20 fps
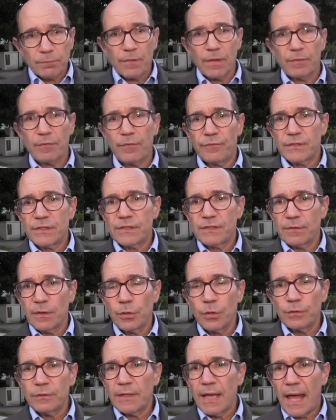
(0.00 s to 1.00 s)

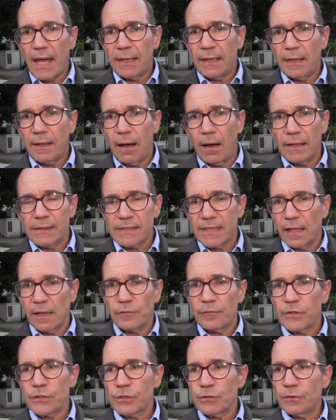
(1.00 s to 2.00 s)
hootenanny on
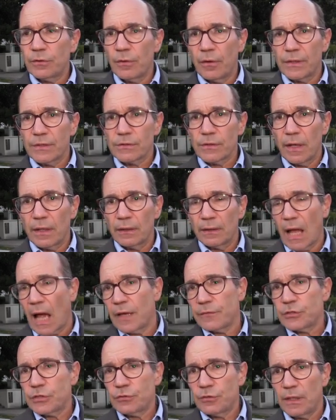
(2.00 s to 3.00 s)
television or on a
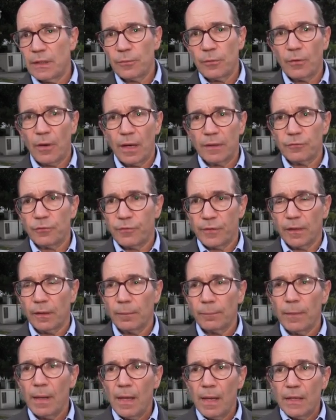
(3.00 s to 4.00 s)
live stream or on
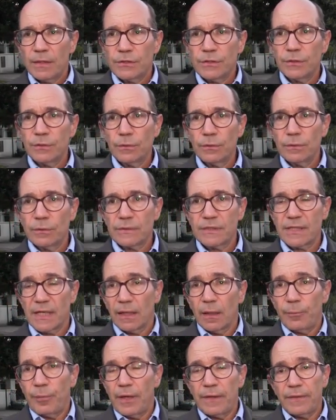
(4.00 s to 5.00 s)
film to
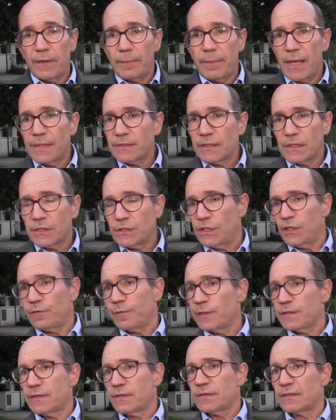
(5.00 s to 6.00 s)
celebrate the amazing
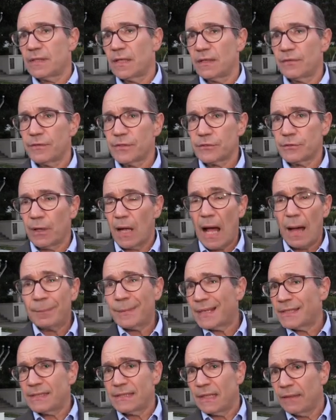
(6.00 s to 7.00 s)
achievements of the State of Israel. I'm
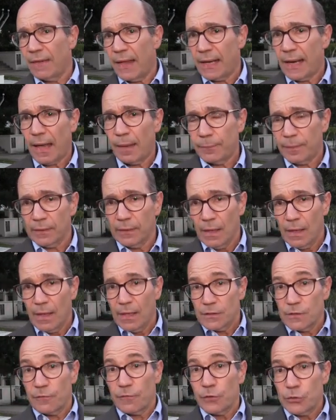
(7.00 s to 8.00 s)
not seeing that happen.
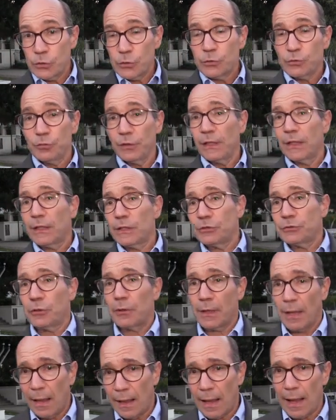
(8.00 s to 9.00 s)
So if the Jews really
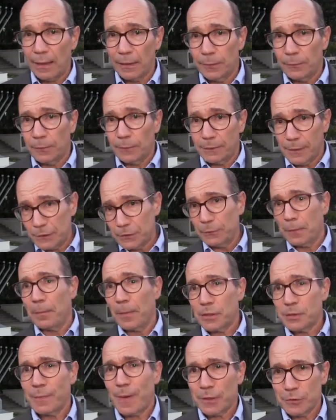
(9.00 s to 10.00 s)
controlled Hollywood, they do a
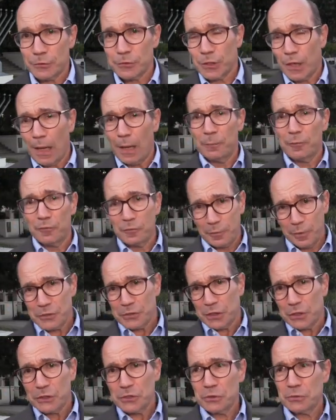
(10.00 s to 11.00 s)
much better job of
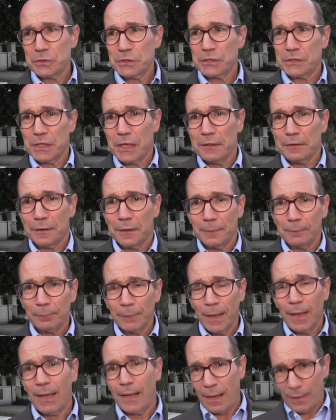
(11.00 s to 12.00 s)
pushing a Jewish agenda.
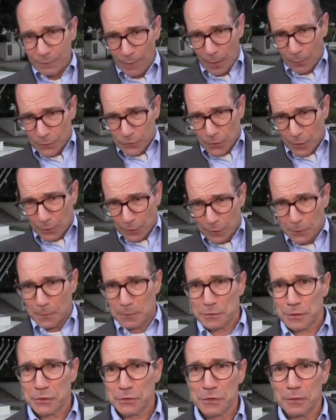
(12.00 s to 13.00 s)
And that was all in
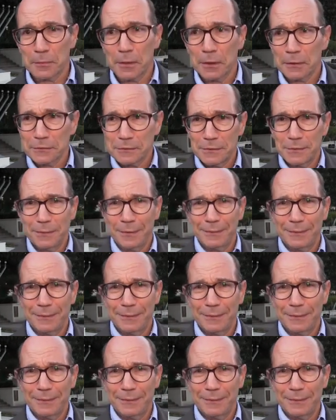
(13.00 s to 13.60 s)
quotation marks.